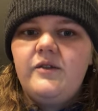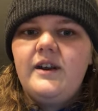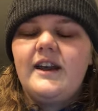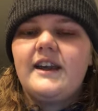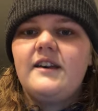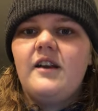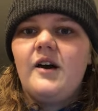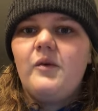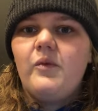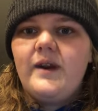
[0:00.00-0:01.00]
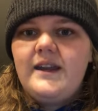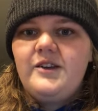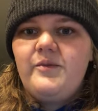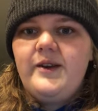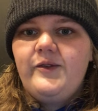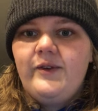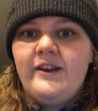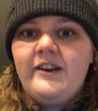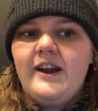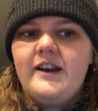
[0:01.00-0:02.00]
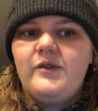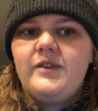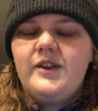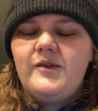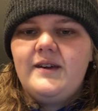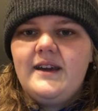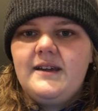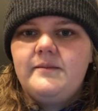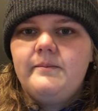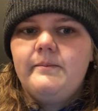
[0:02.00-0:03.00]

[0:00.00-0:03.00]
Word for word: and I cannot wait to be reunited with you again.